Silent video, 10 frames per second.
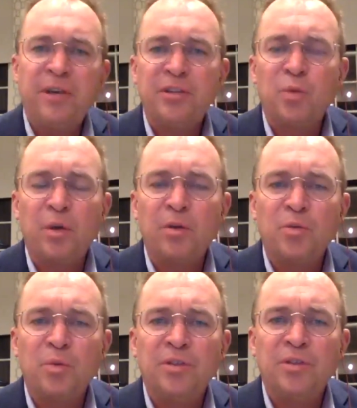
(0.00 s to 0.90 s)
is one of those
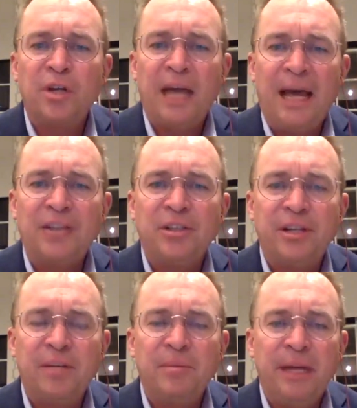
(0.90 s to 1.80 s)
ones that could actually
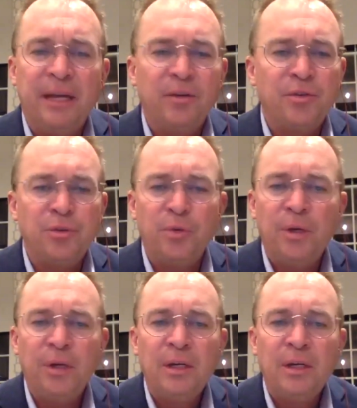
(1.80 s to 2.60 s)
come down to